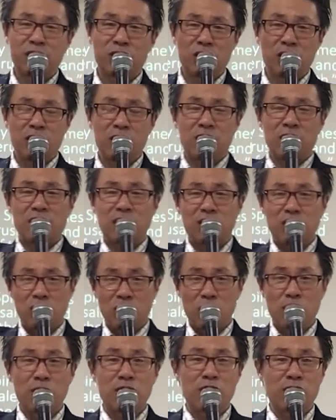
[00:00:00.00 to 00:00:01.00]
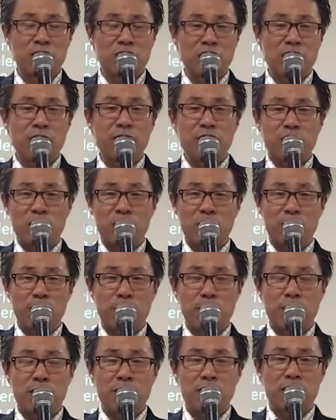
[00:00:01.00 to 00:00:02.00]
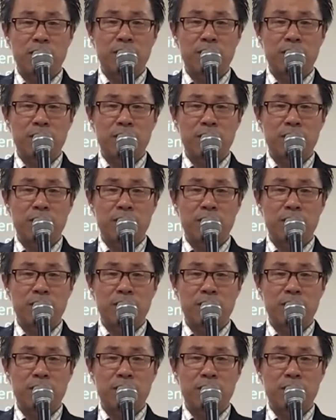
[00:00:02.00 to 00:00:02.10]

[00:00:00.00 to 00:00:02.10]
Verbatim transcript: Jesus, you're the Savior of the world.